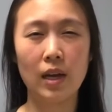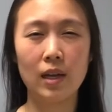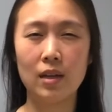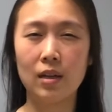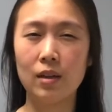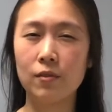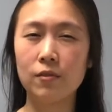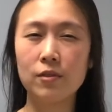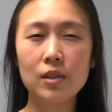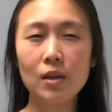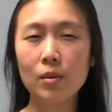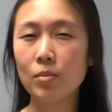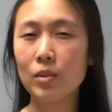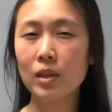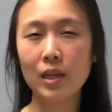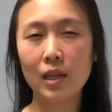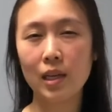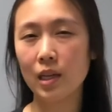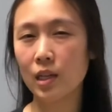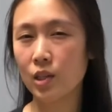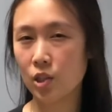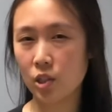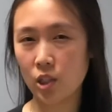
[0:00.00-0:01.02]
if something
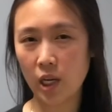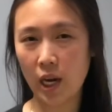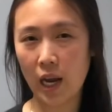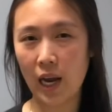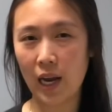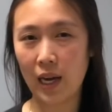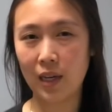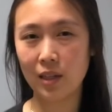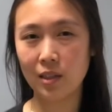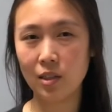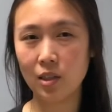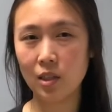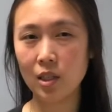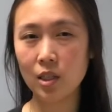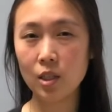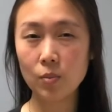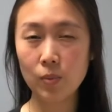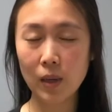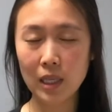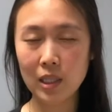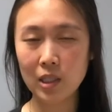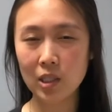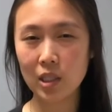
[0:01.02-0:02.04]
has changed,
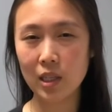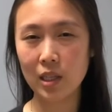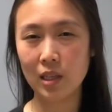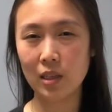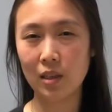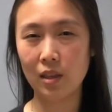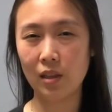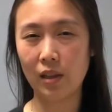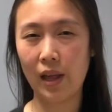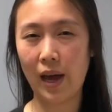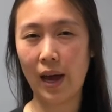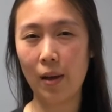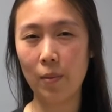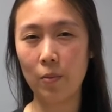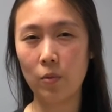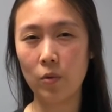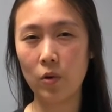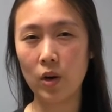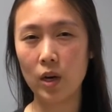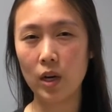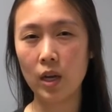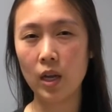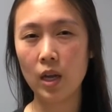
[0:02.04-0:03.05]
especially in the lab
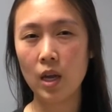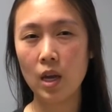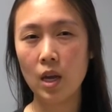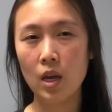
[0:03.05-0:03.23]
work.